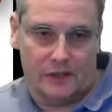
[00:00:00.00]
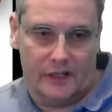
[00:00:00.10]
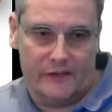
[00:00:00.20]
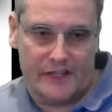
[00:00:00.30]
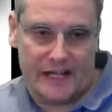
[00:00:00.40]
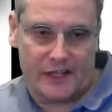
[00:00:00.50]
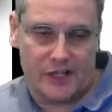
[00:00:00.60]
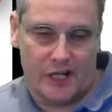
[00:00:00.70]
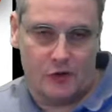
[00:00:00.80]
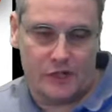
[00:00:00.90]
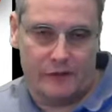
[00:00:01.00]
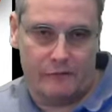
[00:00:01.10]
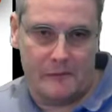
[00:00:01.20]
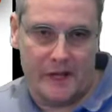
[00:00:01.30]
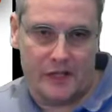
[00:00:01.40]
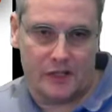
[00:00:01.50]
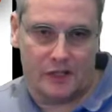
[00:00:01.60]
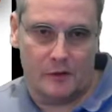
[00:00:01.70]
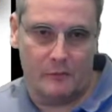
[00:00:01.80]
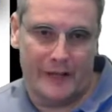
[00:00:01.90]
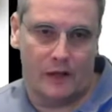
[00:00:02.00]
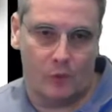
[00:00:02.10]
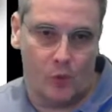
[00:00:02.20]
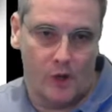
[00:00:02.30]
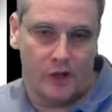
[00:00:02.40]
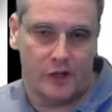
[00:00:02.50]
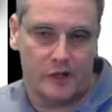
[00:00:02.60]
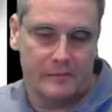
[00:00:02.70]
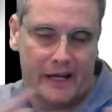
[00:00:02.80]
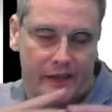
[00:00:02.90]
and this execution information, a bigger word, a bigger